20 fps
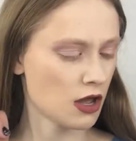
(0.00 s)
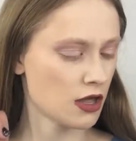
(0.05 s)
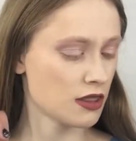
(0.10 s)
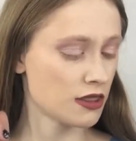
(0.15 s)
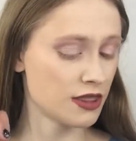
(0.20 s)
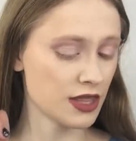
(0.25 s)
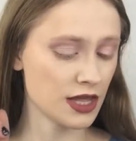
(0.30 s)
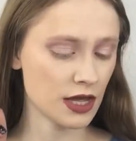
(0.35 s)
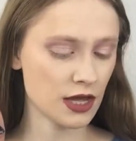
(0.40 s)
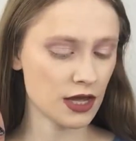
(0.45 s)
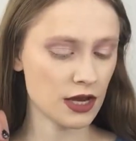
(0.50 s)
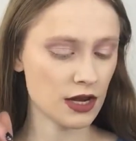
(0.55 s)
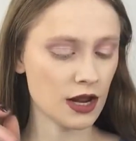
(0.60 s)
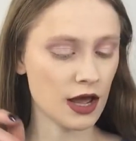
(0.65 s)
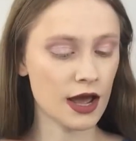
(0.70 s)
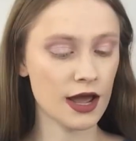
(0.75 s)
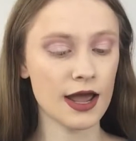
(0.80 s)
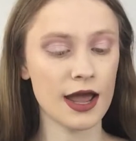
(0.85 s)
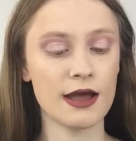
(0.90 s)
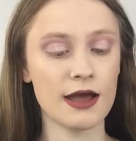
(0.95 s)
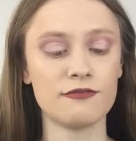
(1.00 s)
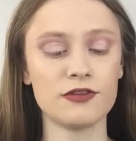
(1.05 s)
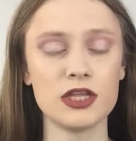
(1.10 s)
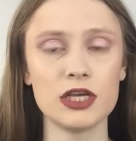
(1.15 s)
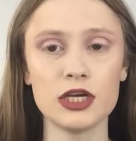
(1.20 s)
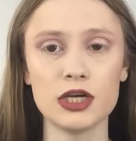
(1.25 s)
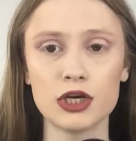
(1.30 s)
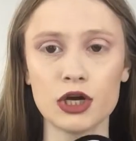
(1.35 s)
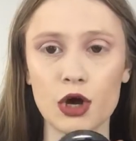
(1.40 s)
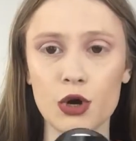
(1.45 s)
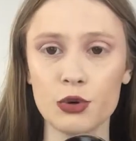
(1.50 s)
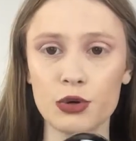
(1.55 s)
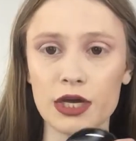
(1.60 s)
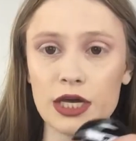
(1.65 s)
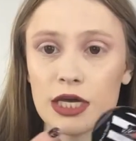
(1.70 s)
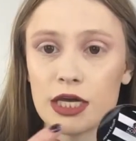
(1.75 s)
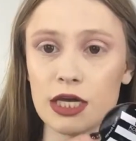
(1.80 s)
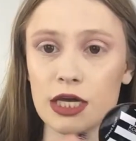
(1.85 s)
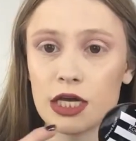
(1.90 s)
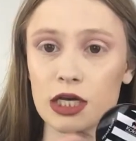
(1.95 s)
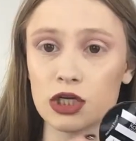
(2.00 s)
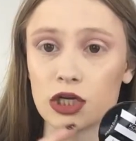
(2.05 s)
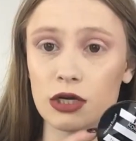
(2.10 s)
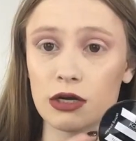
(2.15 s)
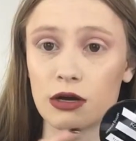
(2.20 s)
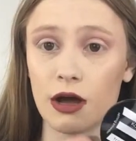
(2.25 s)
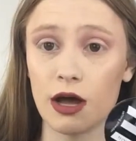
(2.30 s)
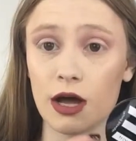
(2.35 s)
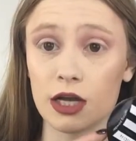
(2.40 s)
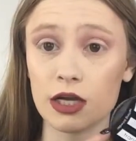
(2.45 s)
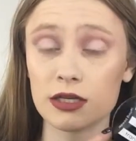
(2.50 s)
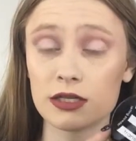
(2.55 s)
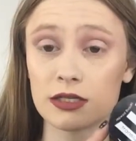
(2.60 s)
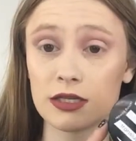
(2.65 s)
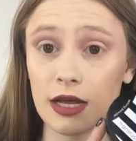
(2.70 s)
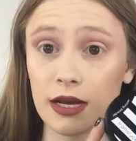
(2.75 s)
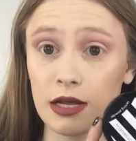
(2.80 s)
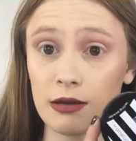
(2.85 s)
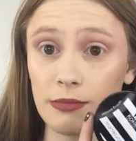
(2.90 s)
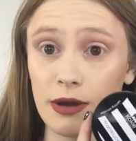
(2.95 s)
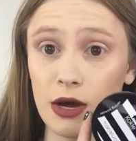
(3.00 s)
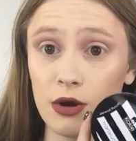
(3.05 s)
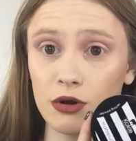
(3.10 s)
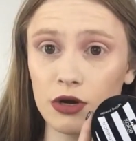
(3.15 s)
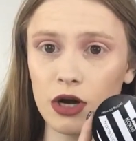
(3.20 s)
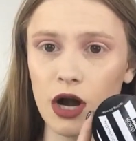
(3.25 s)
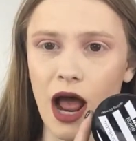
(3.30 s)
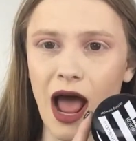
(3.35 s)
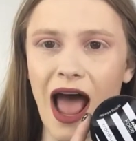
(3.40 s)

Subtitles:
Then I have the Kokie setting powder.